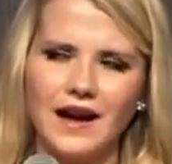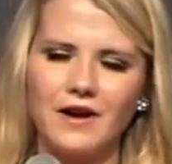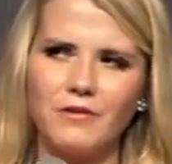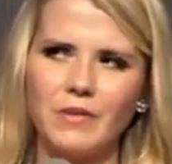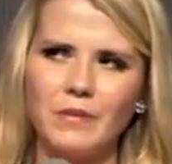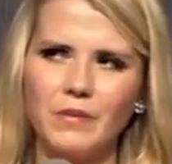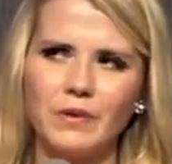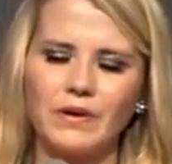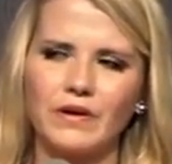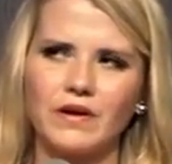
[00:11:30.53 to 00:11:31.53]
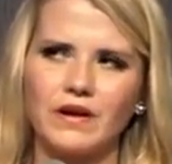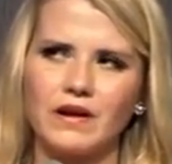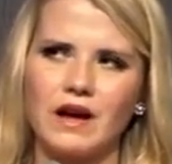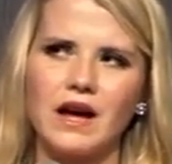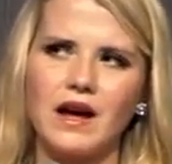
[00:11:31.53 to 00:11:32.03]
remember
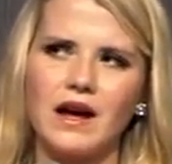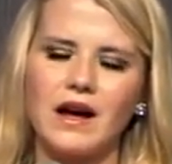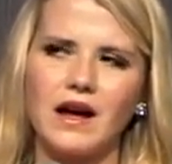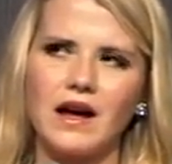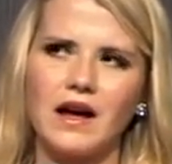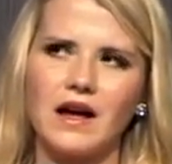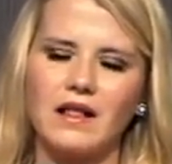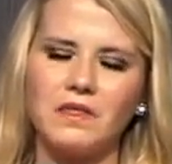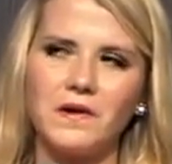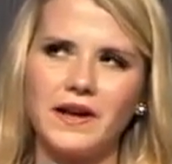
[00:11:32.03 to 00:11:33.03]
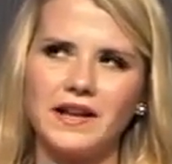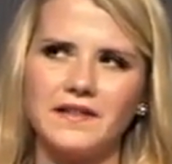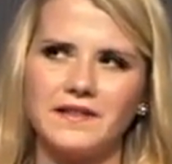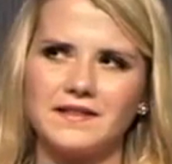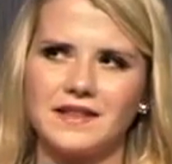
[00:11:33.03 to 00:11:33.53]
looking
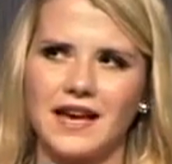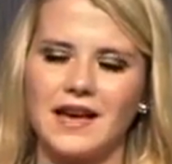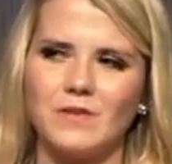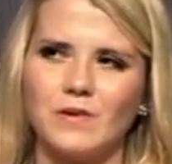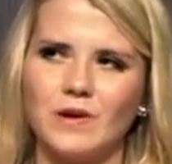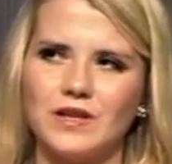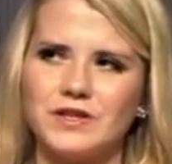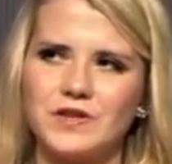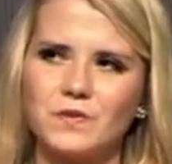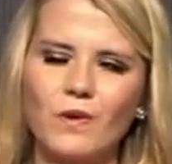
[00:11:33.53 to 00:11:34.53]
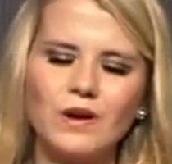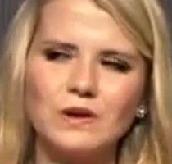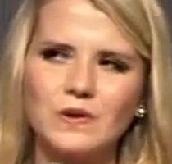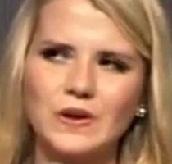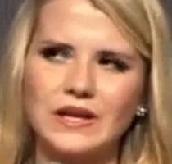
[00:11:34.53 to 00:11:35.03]
at this cable and just
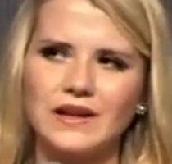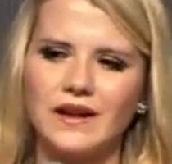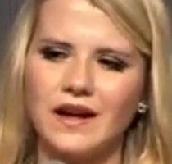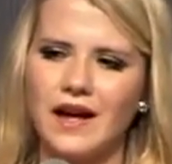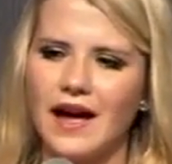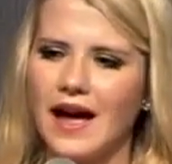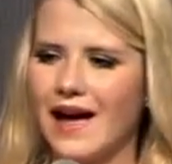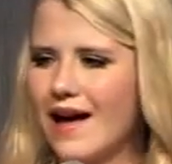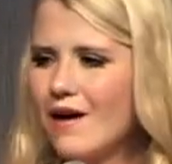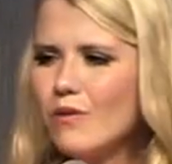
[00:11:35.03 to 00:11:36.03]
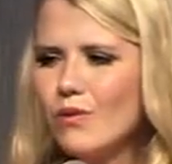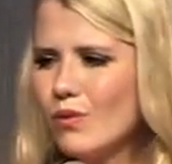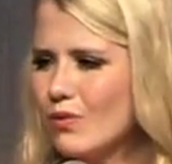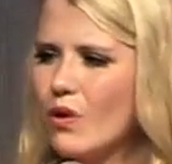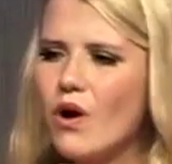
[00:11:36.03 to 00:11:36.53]
wondering how
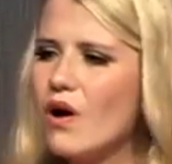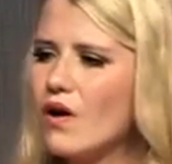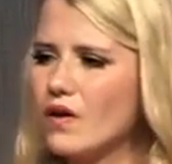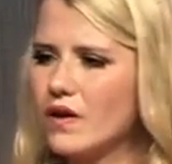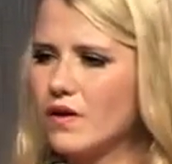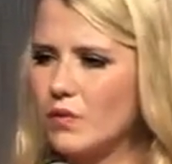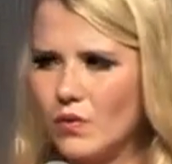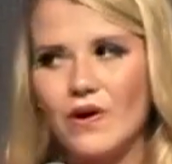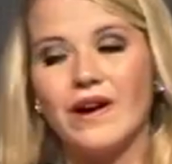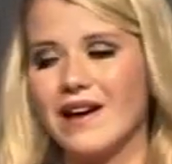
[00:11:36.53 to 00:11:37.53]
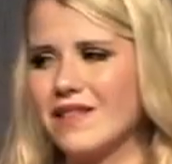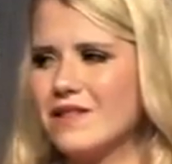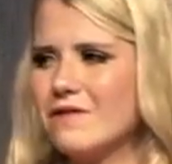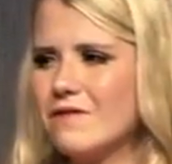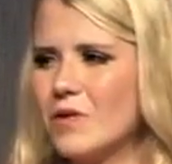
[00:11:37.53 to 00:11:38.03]
long would I
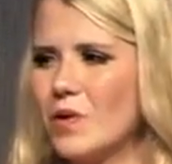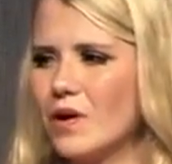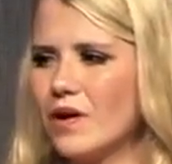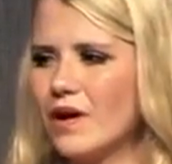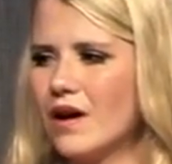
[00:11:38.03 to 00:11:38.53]
live for?